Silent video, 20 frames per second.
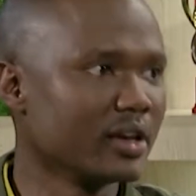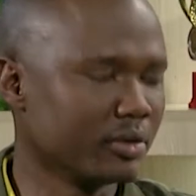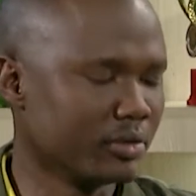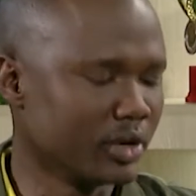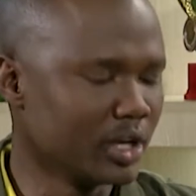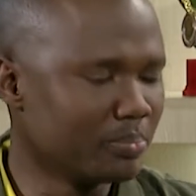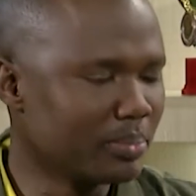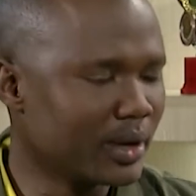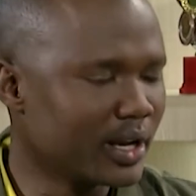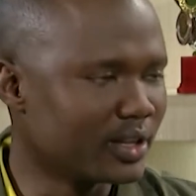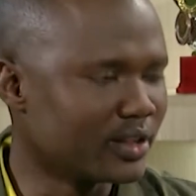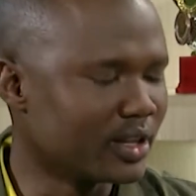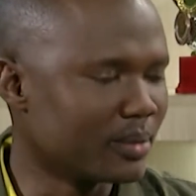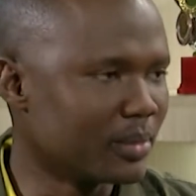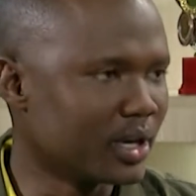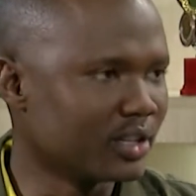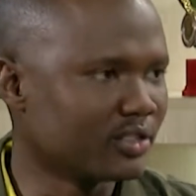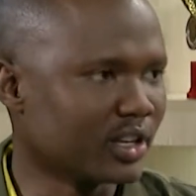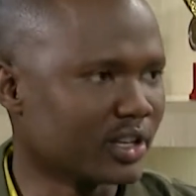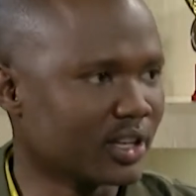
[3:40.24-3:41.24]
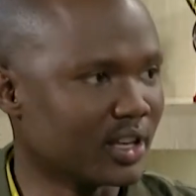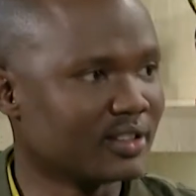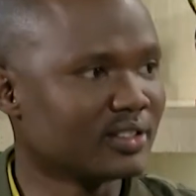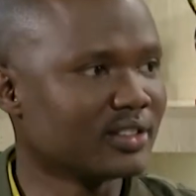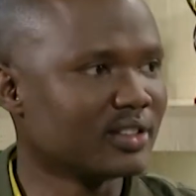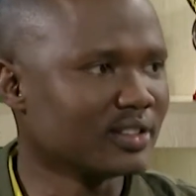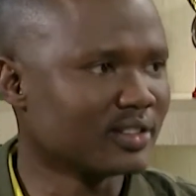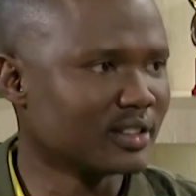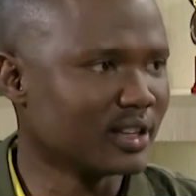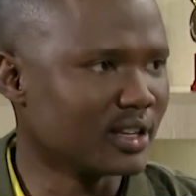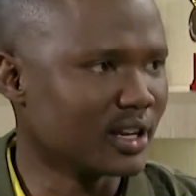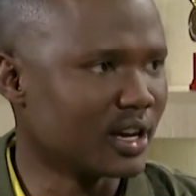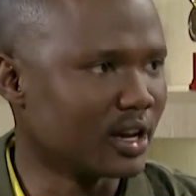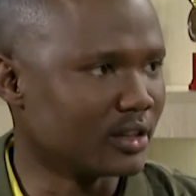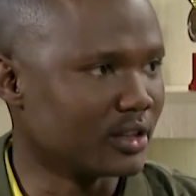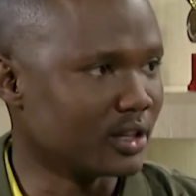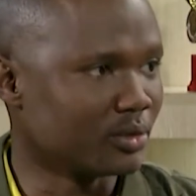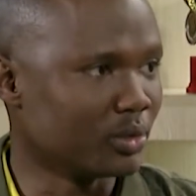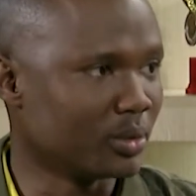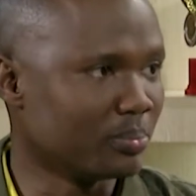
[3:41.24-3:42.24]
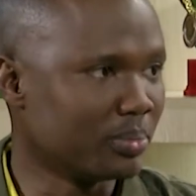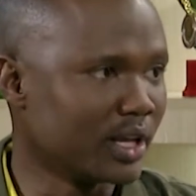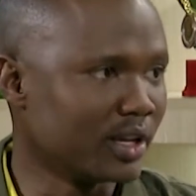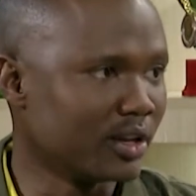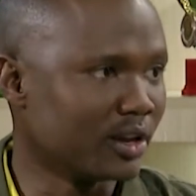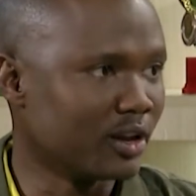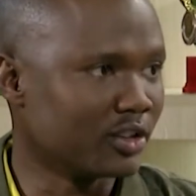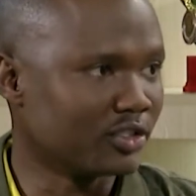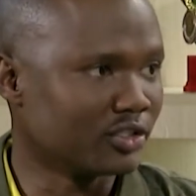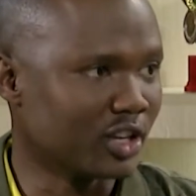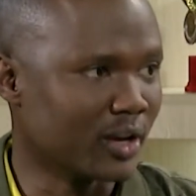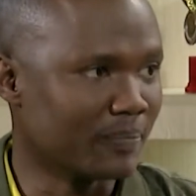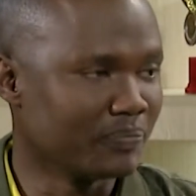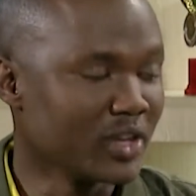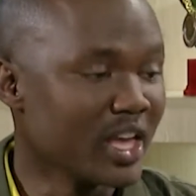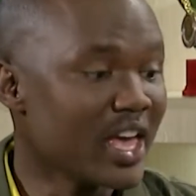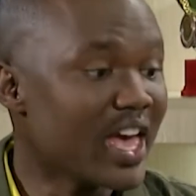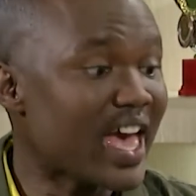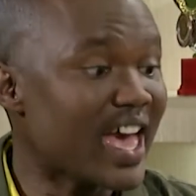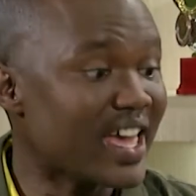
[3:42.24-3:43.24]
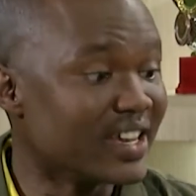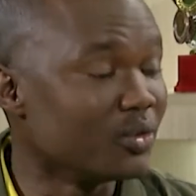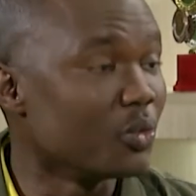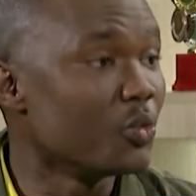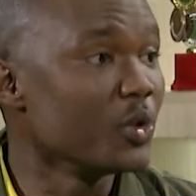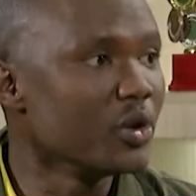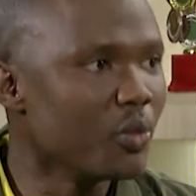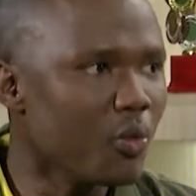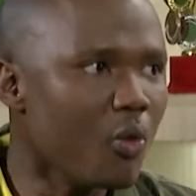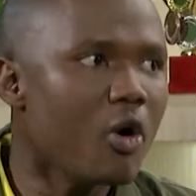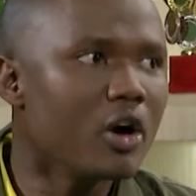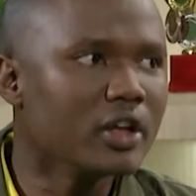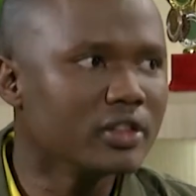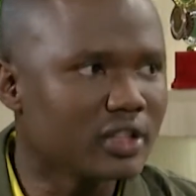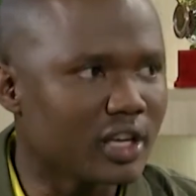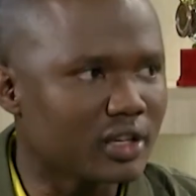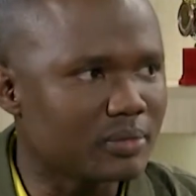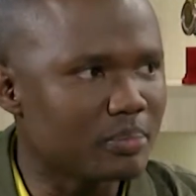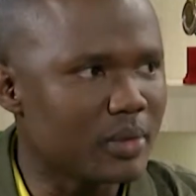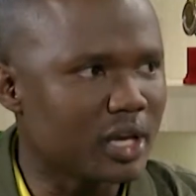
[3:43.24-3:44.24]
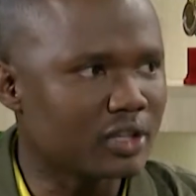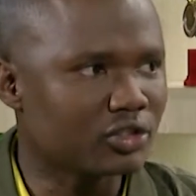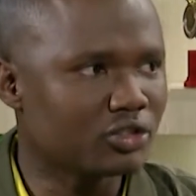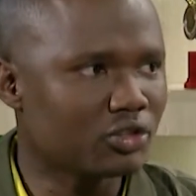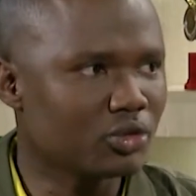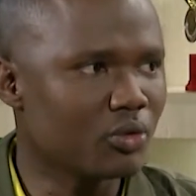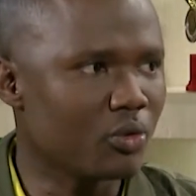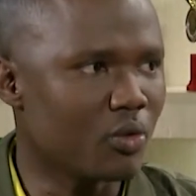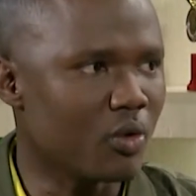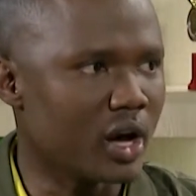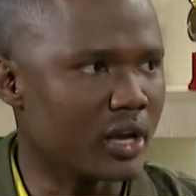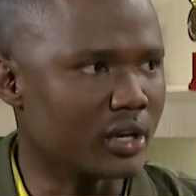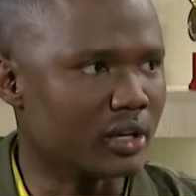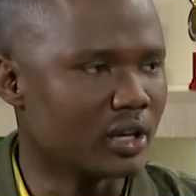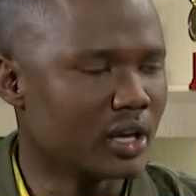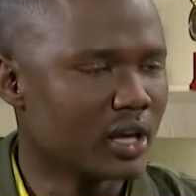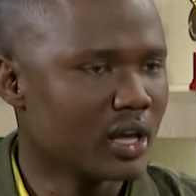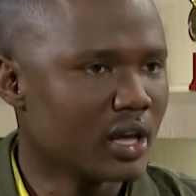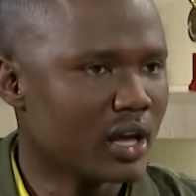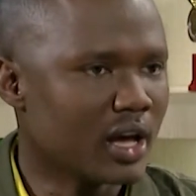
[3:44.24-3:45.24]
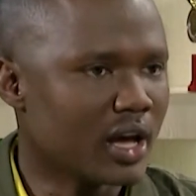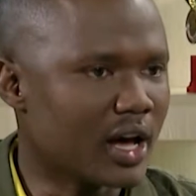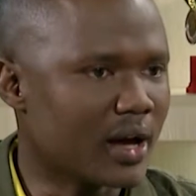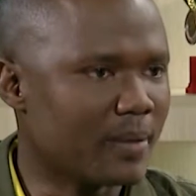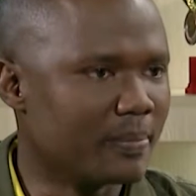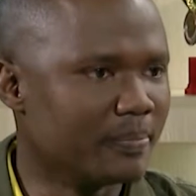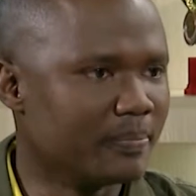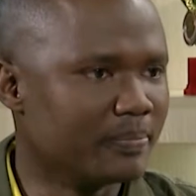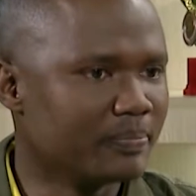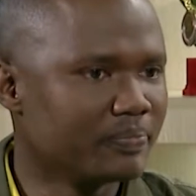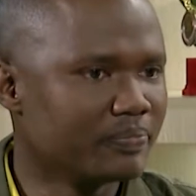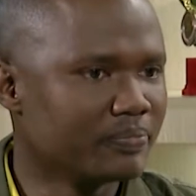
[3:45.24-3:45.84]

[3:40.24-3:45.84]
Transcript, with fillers: replay the match against Senegal that we played last year. And we won that match 2 1. Um,